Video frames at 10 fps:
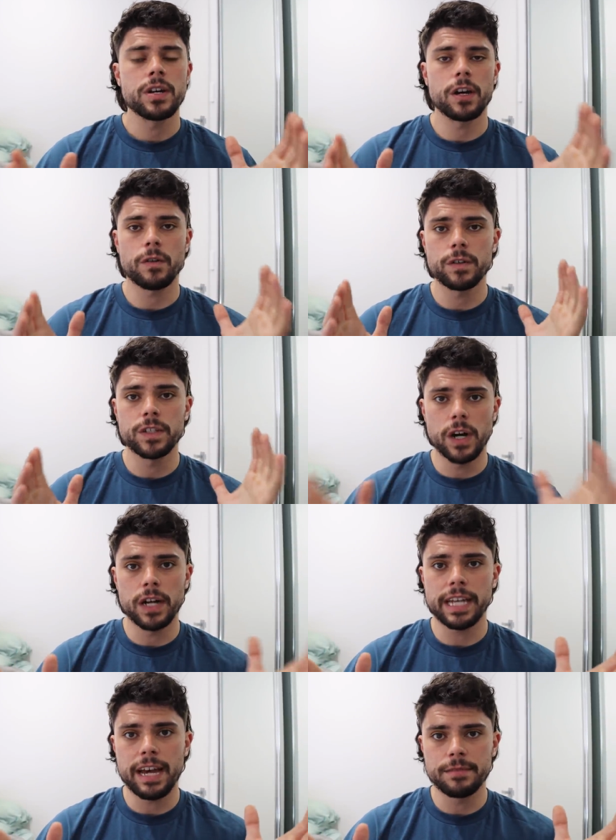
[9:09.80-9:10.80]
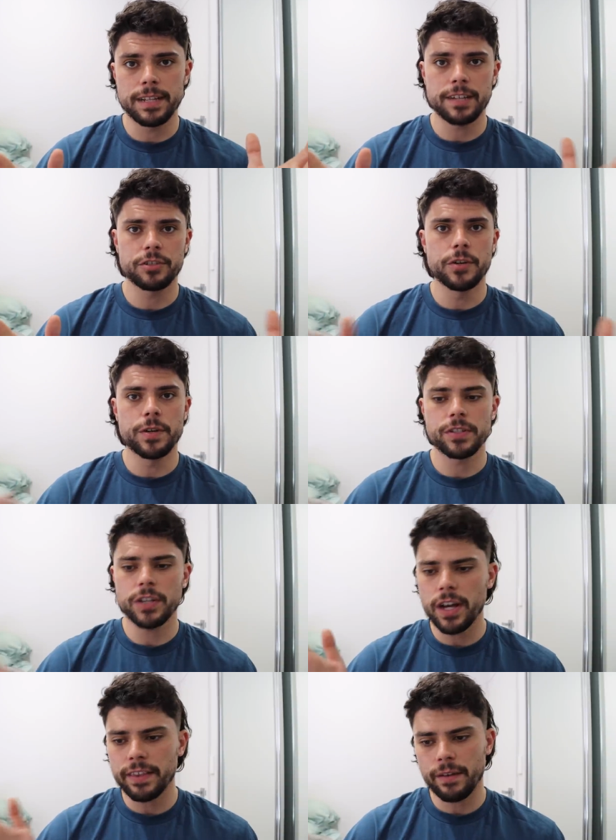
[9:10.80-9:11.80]
across nine games last year in a
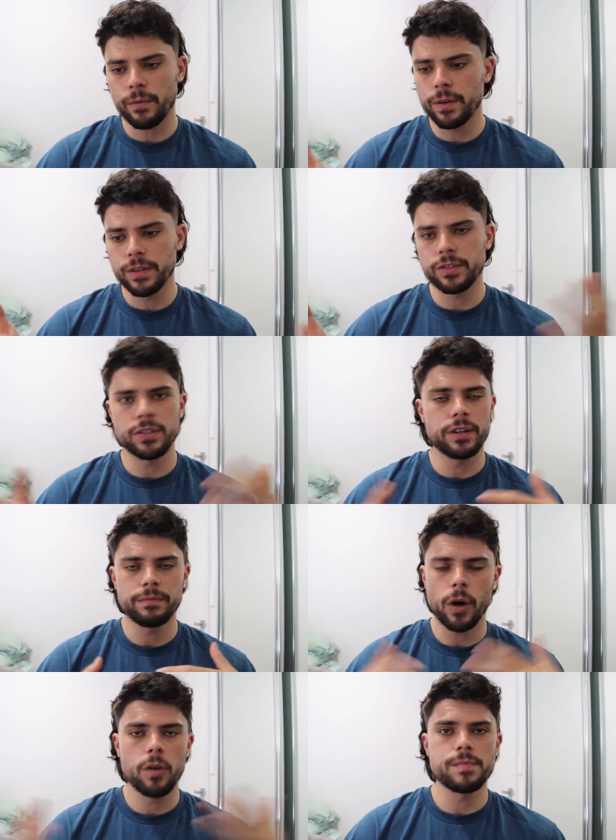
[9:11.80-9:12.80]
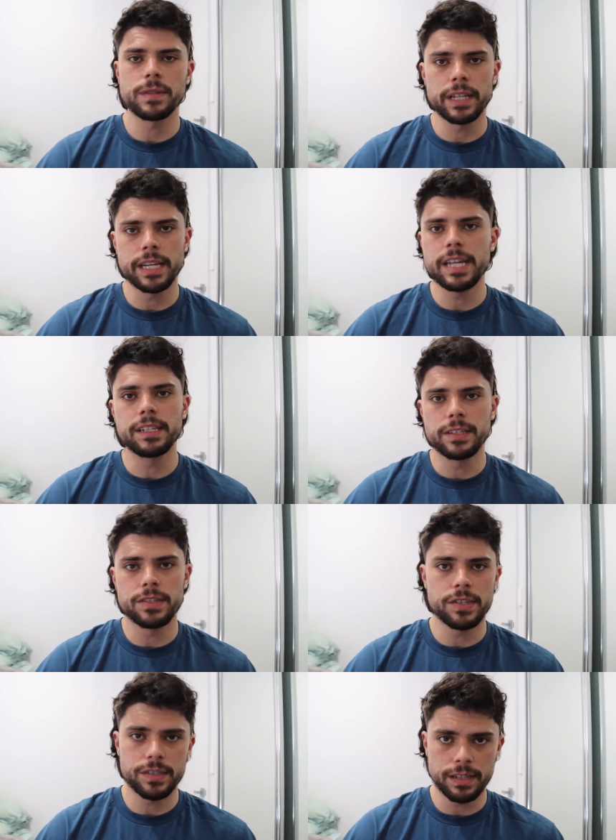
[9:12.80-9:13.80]
side that was, you know, openly
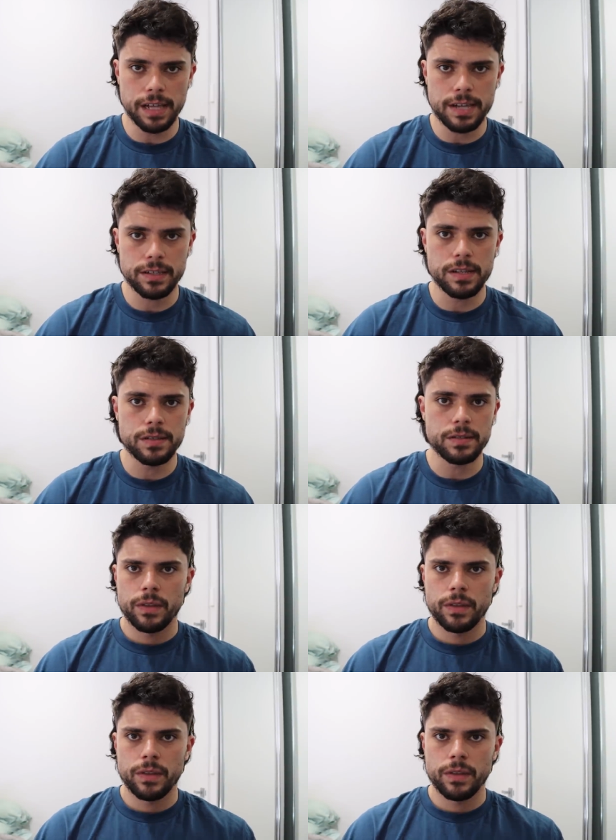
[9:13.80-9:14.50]
inconsistent last season.